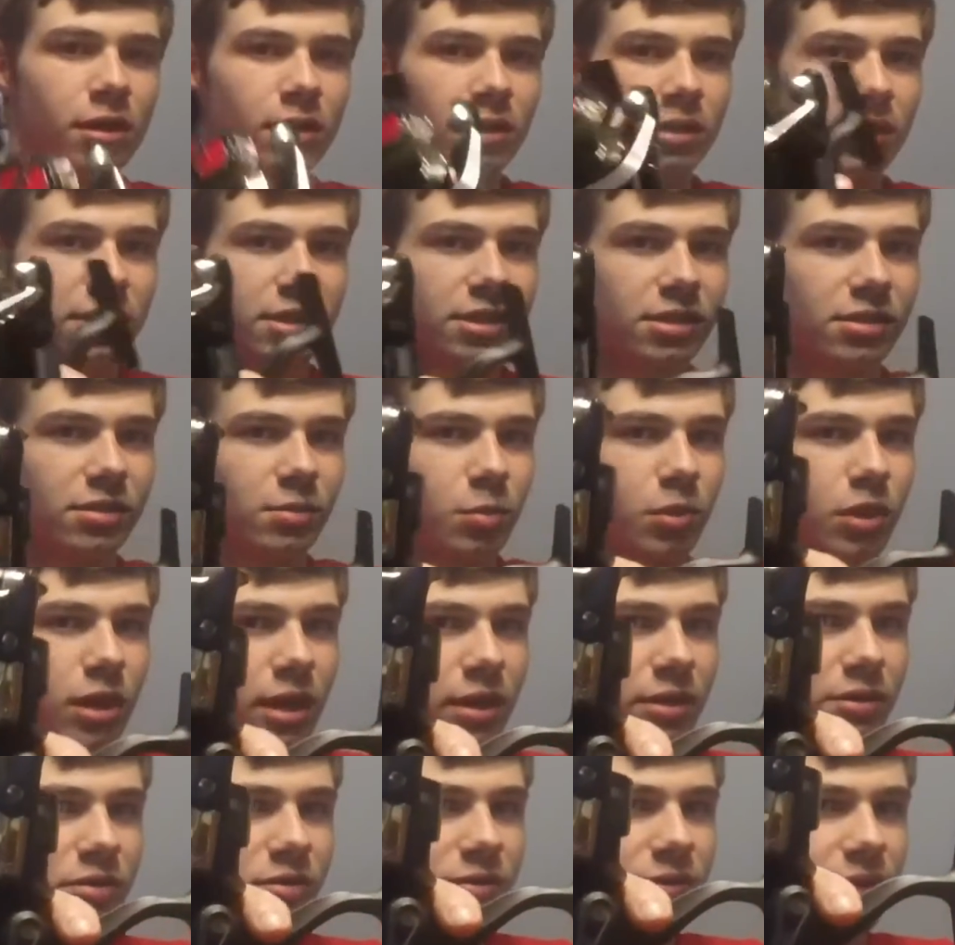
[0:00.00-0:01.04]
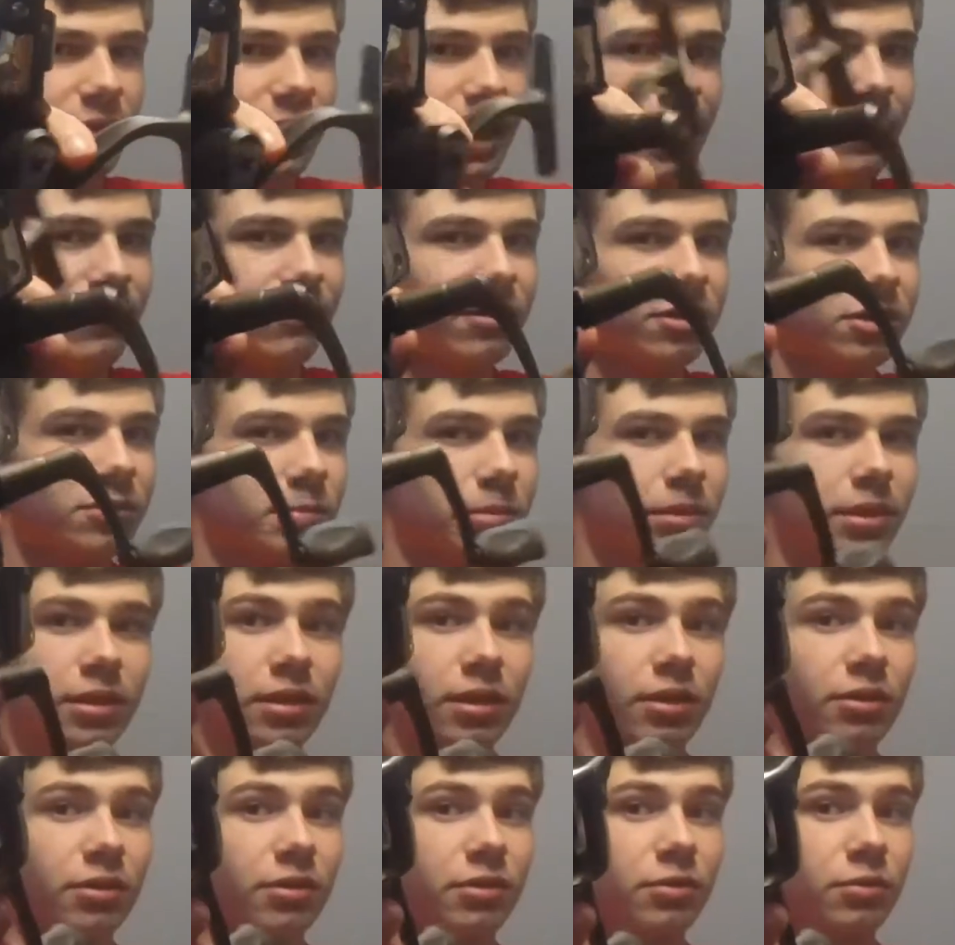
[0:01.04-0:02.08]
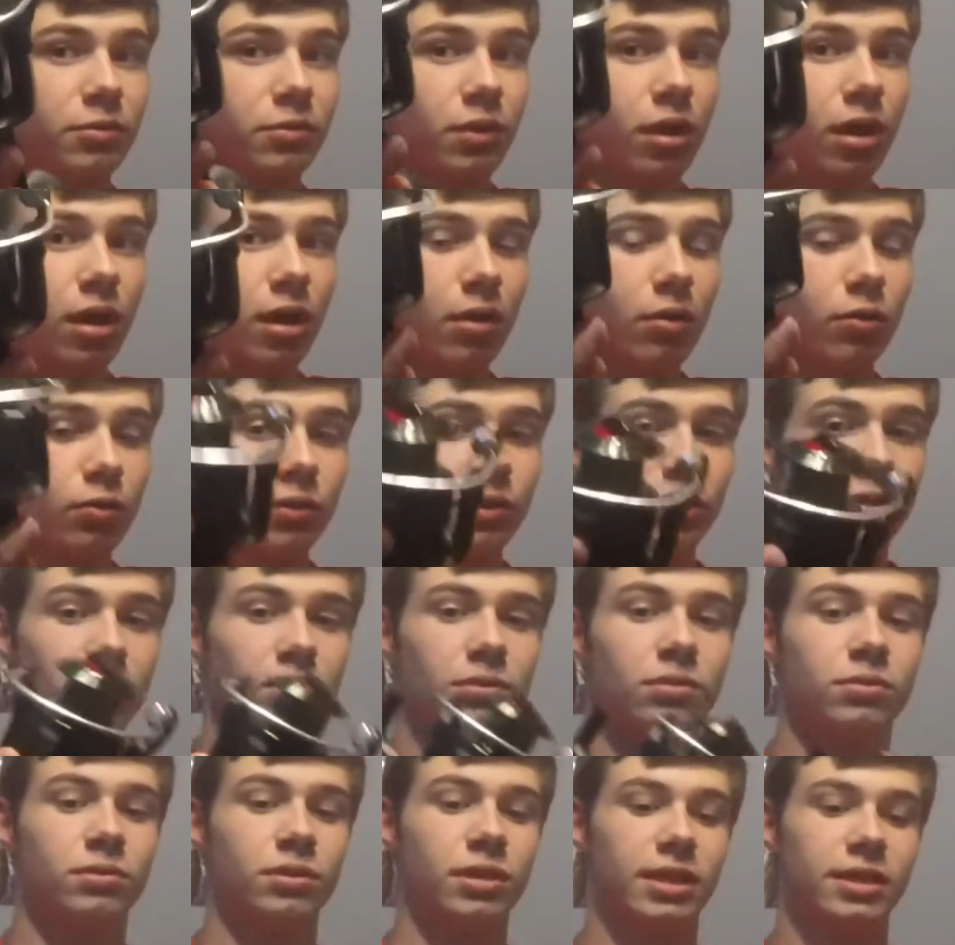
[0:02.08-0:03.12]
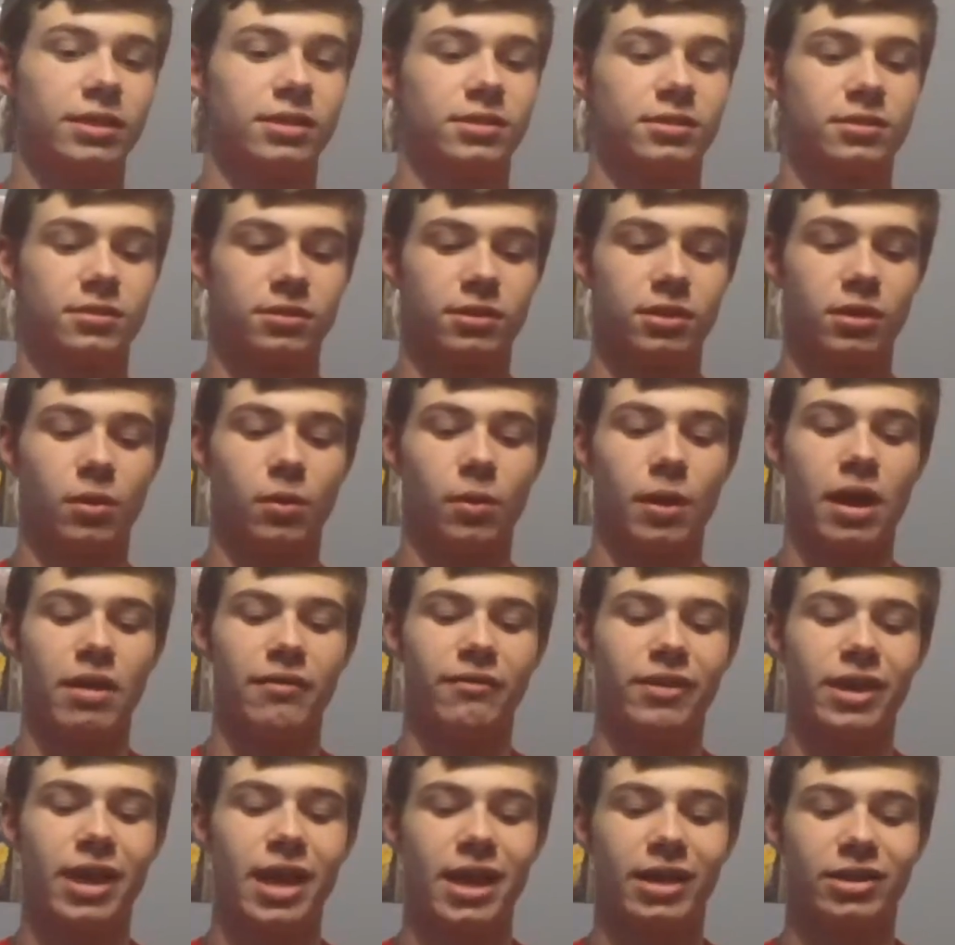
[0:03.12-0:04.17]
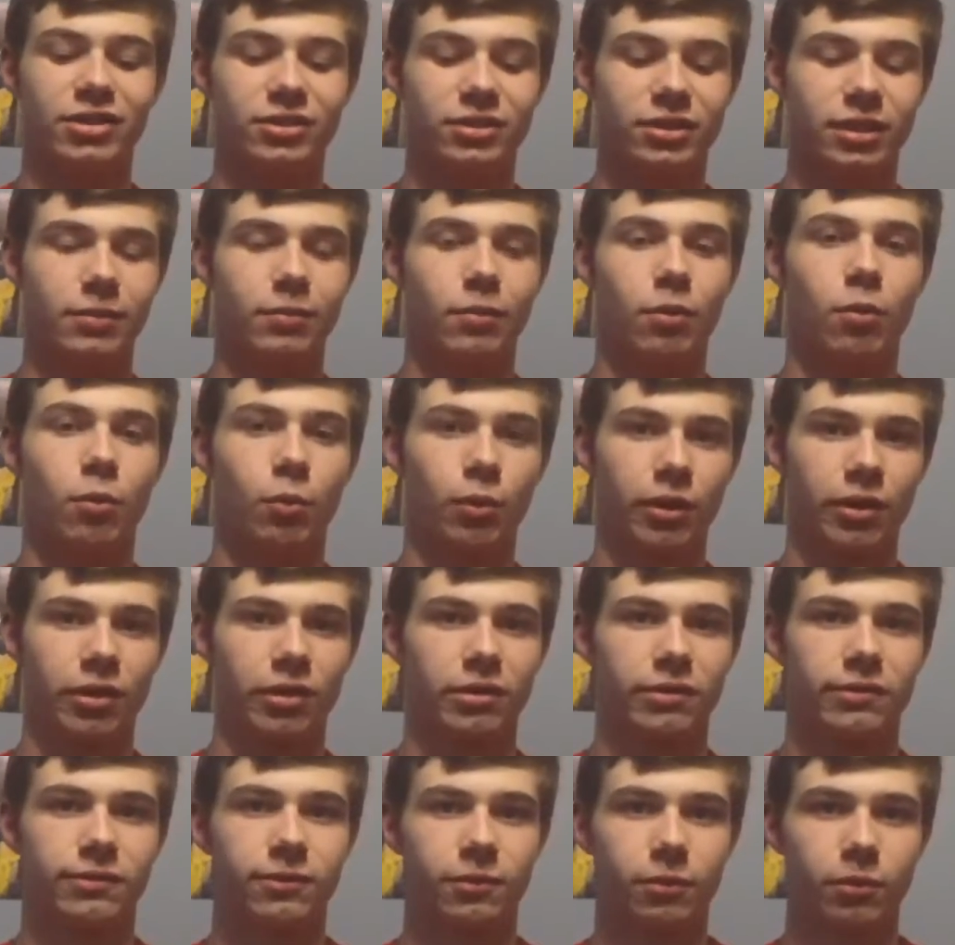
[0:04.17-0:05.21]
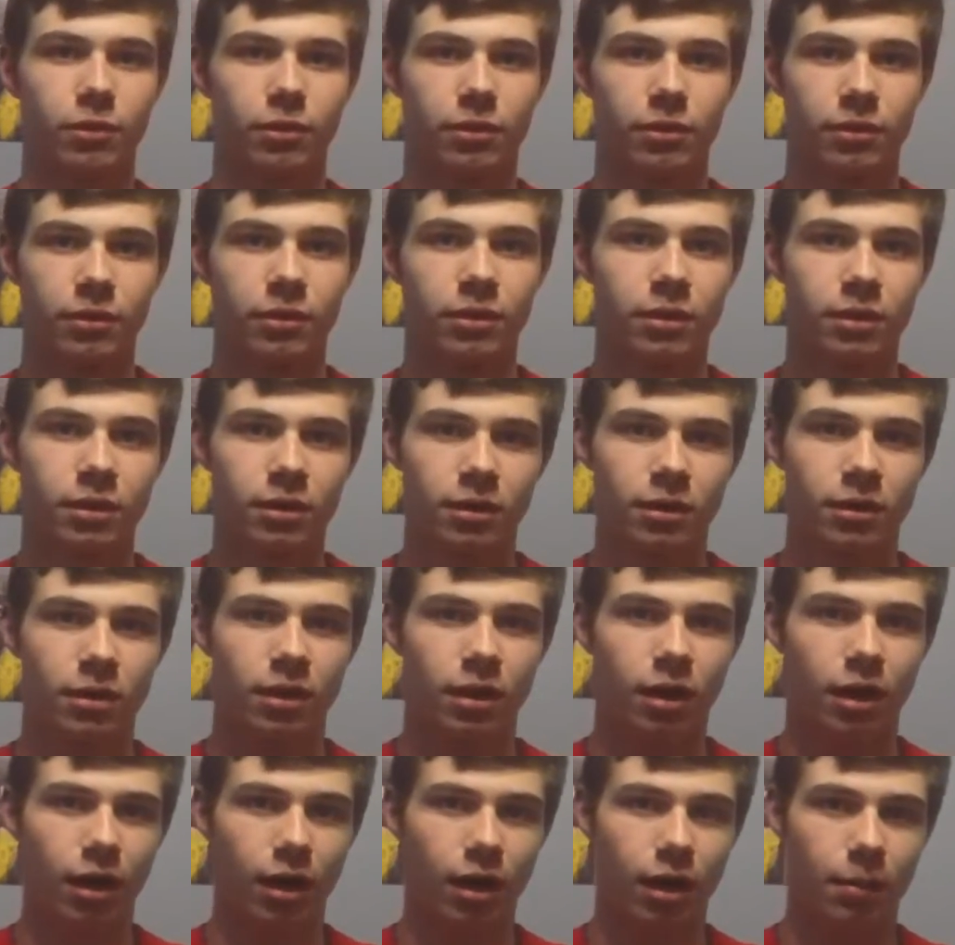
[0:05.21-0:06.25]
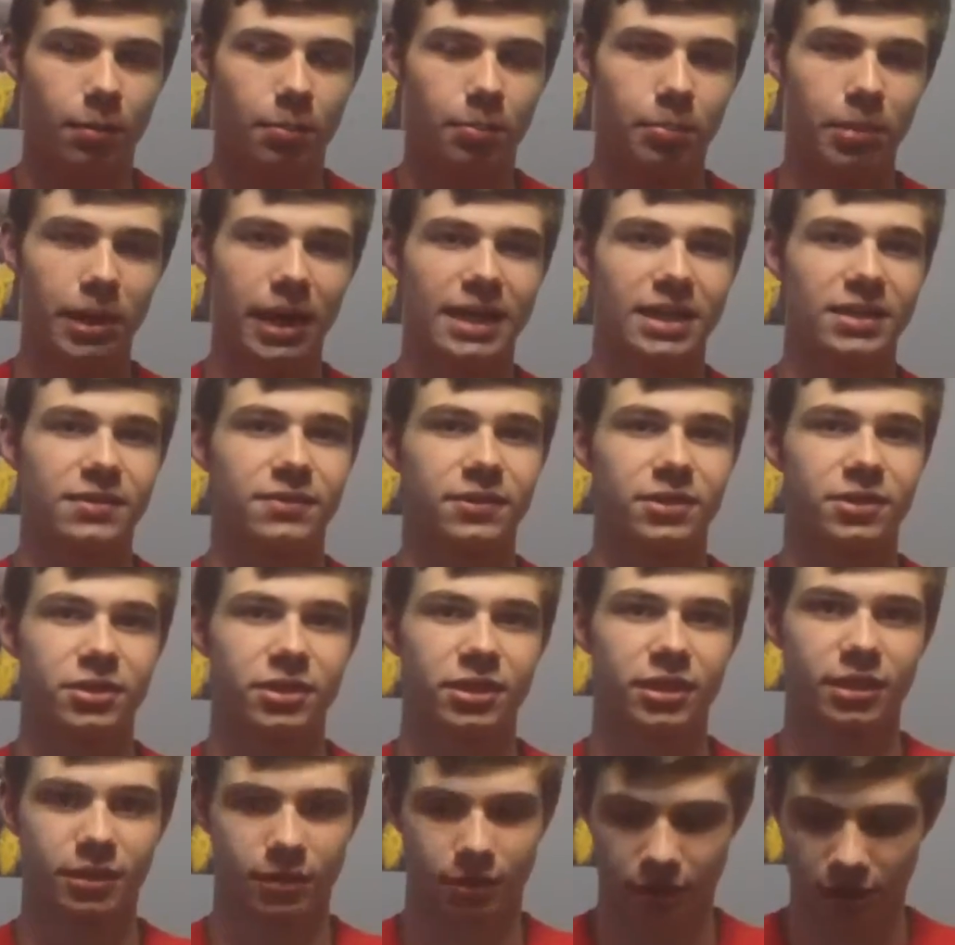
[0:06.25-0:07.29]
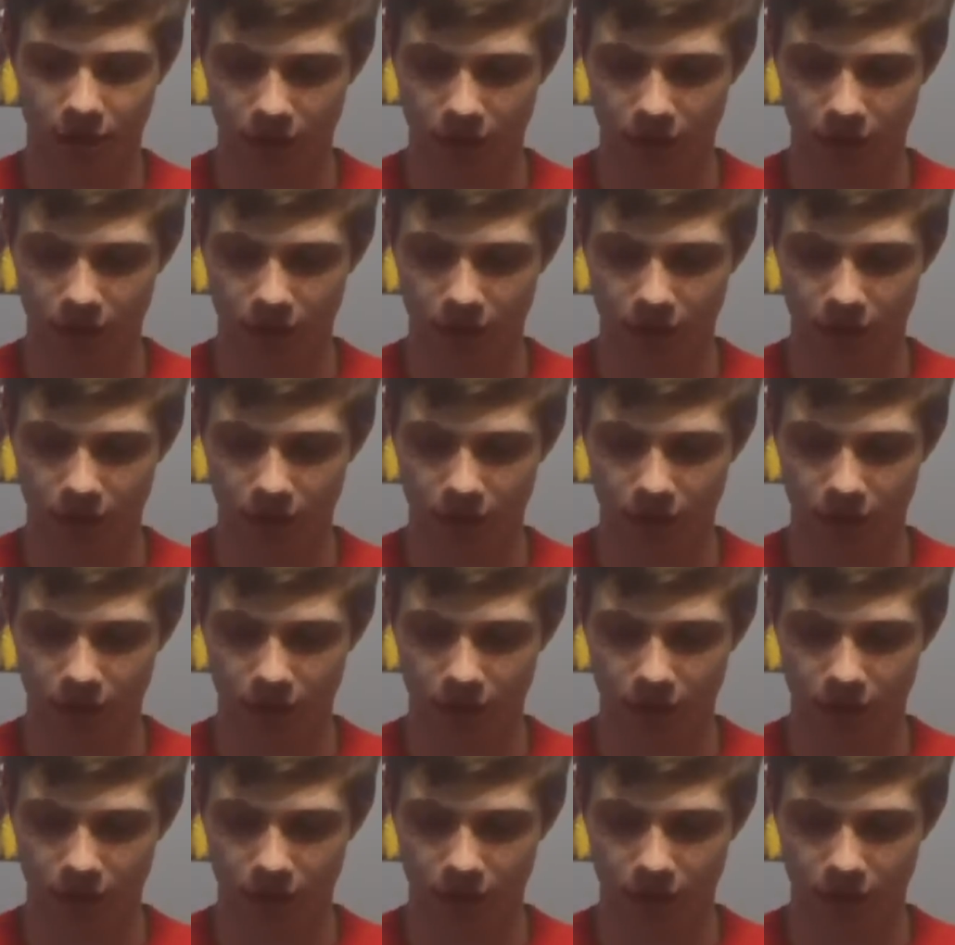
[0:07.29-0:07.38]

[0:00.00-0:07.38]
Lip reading: This is what I use for catfish, but another reel that's heavy action that will work for bass fishing,